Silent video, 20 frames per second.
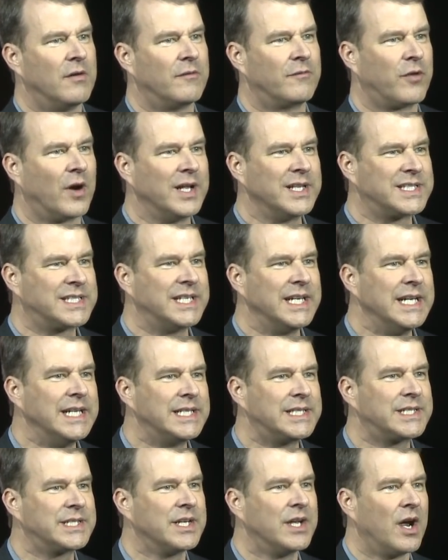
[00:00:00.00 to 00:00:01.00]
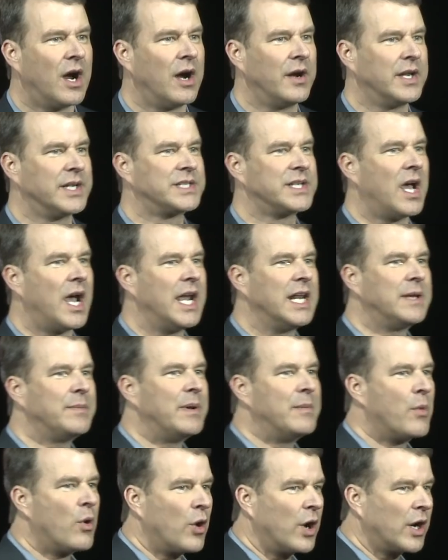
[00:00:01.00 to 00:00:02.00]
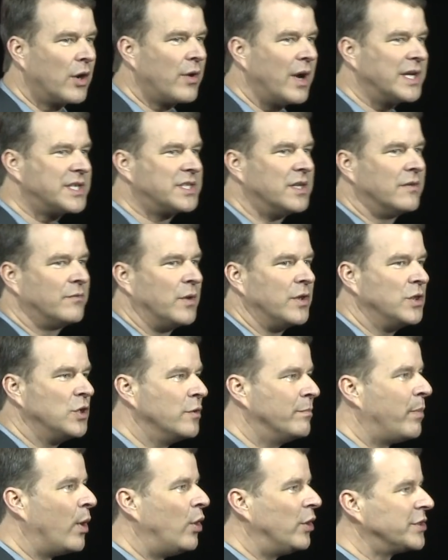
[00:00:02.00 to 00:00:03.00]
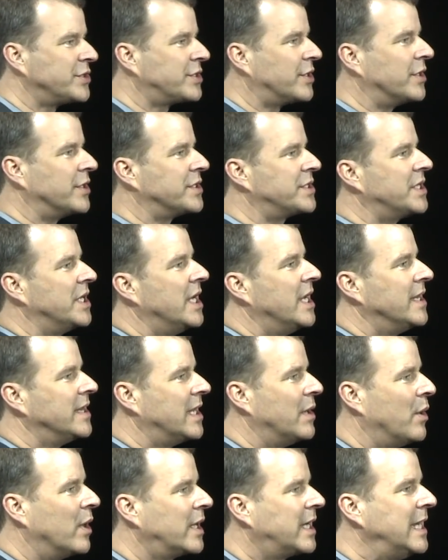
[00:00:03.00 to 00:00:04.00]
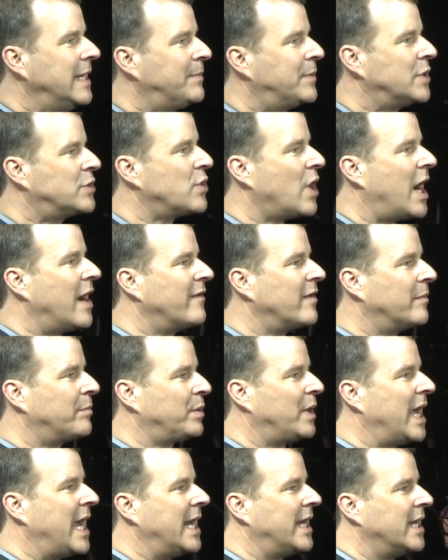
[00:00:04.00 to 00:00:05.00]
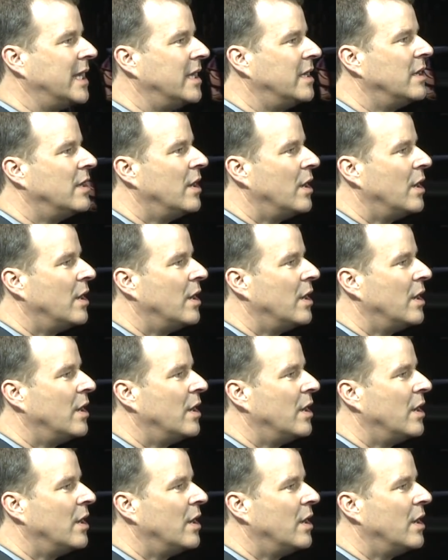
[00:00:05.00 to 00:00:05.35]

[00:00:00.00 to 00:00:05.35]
Front seats are designed to be more aggressive with new bolsters that will keep the driver planted